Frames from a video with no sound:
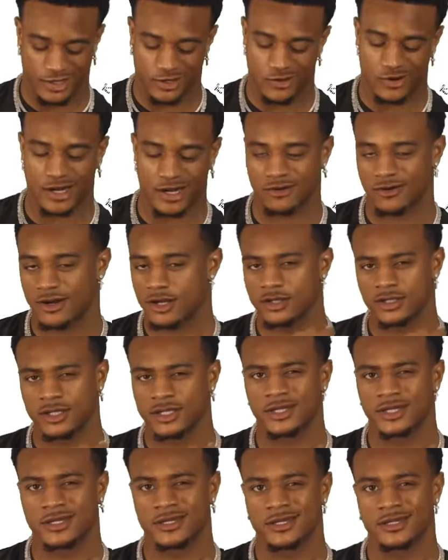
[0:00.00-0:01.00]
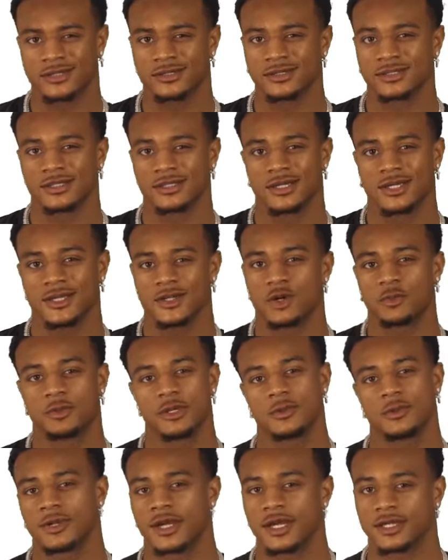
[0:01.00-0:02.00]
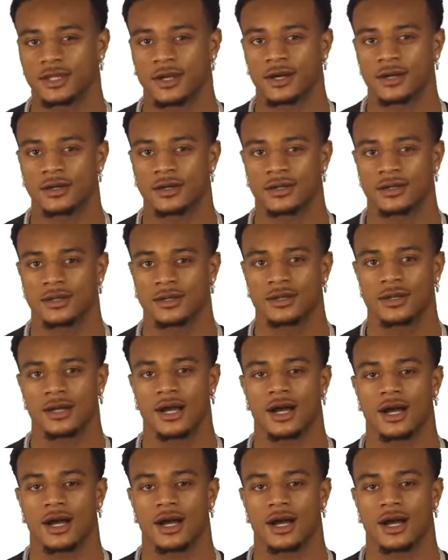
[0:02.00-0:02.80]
And, you know, I cradled it in. You know, people ain't thought